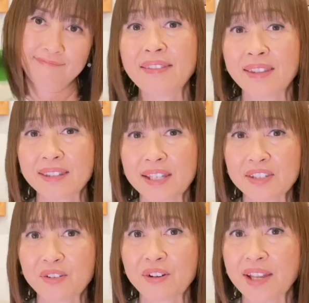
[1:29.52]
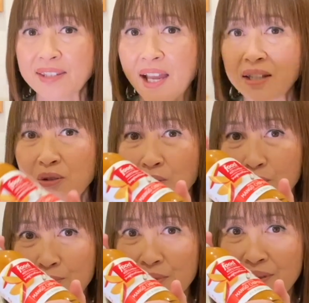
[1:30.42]
Then I saw an
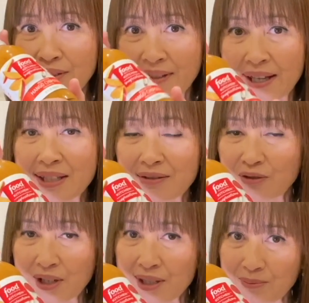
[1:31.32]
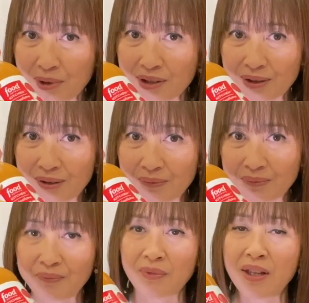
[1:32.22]
unopened glass dressing bottle.
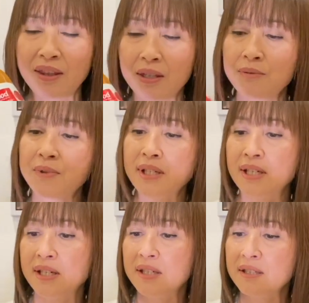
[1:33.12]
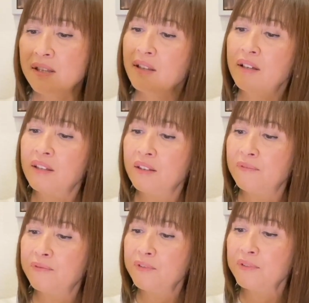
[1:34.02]
This one is the
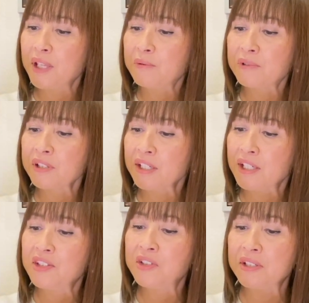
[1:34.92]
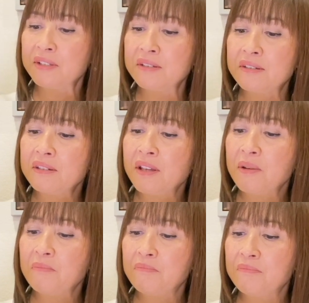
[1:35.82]
Food Network Kitchen's
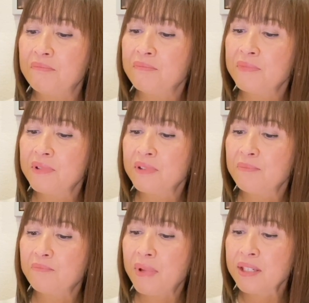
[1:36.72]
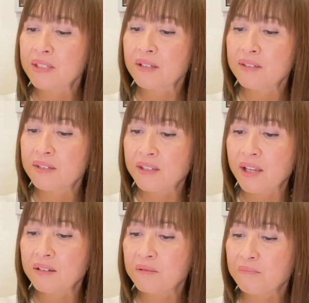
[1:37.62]
Mexican
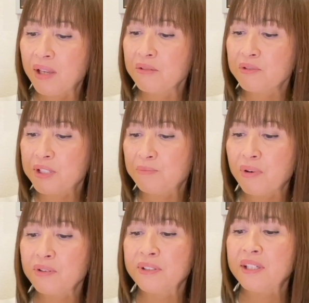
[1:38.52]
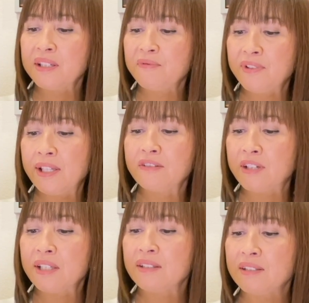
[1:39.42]
style mango chipotle
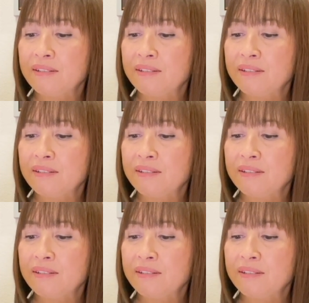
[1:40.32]
vinaigrette.